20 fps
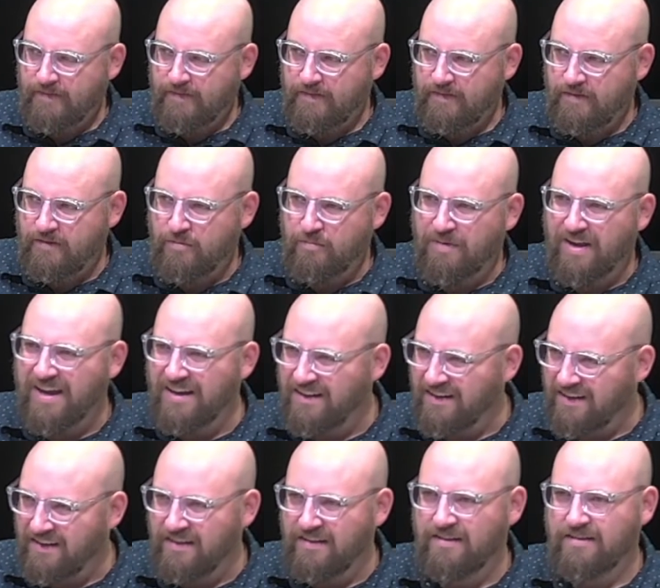
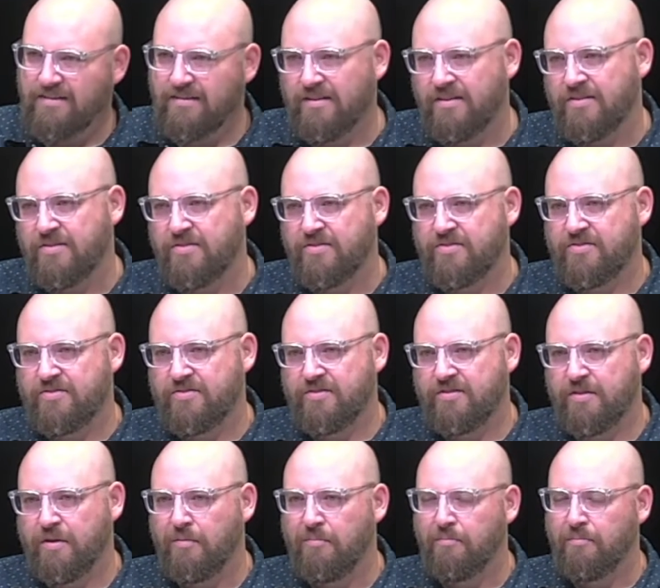Humanity is
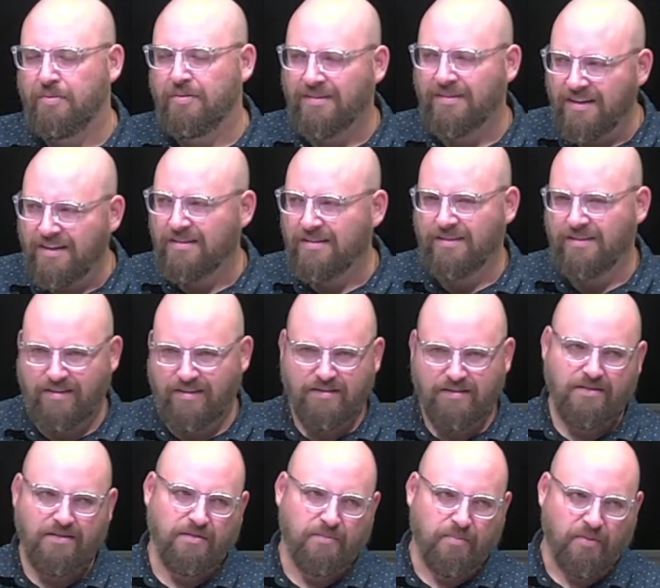completely
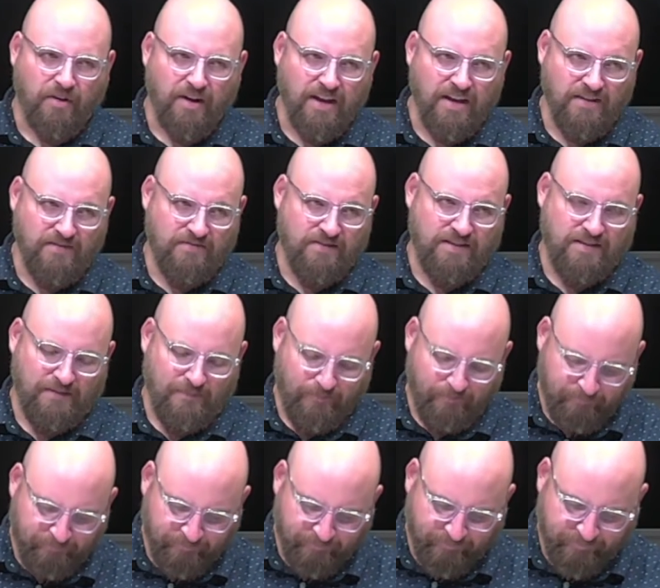depraved.
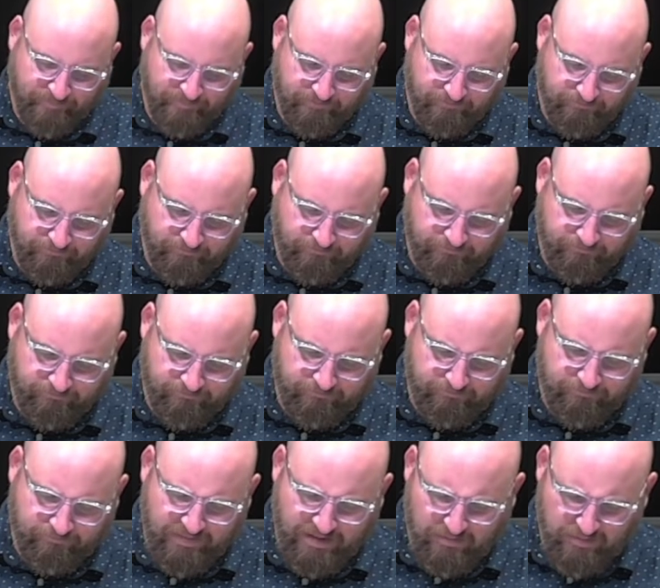
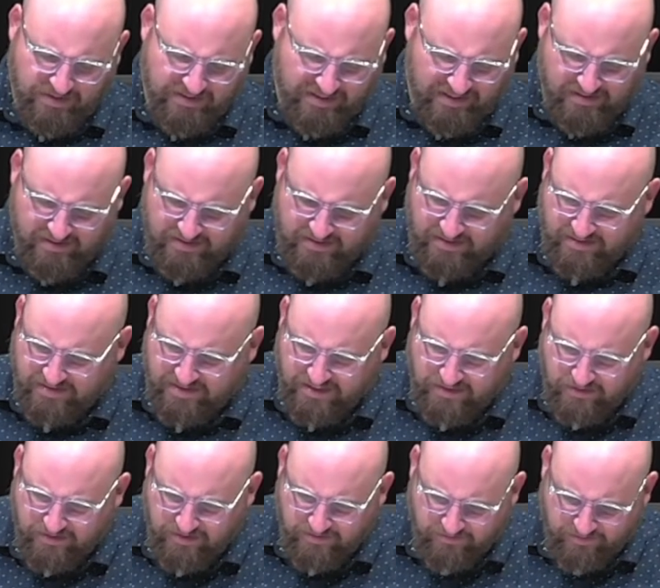We see this
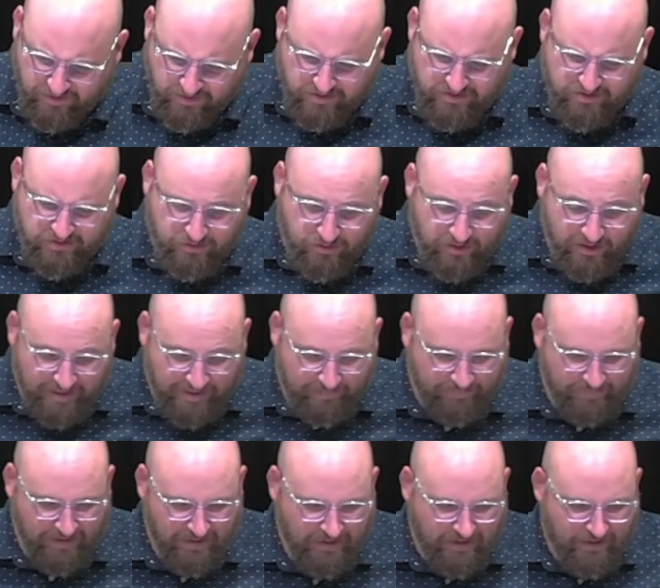continued in verse 3. It
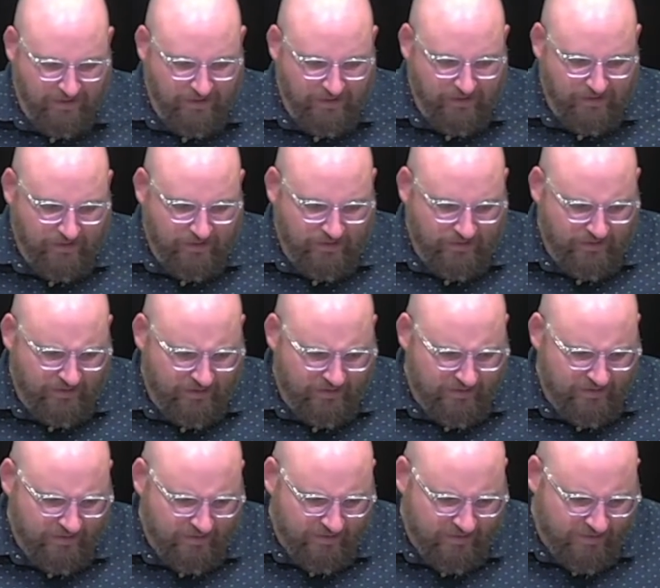
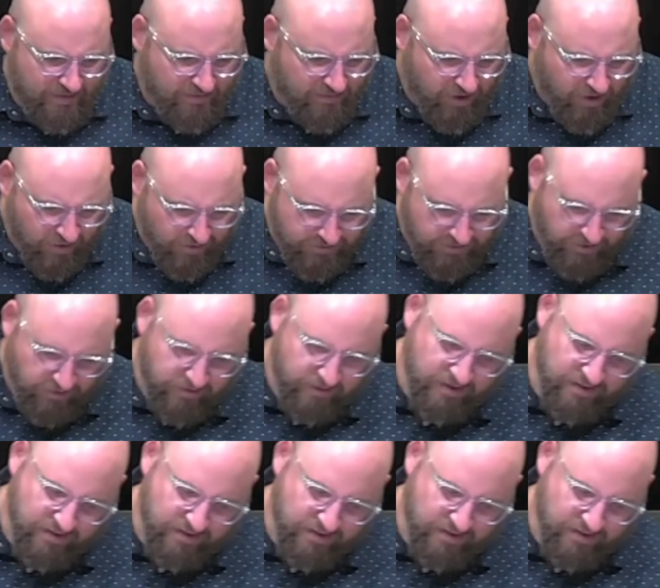says, "They've all turned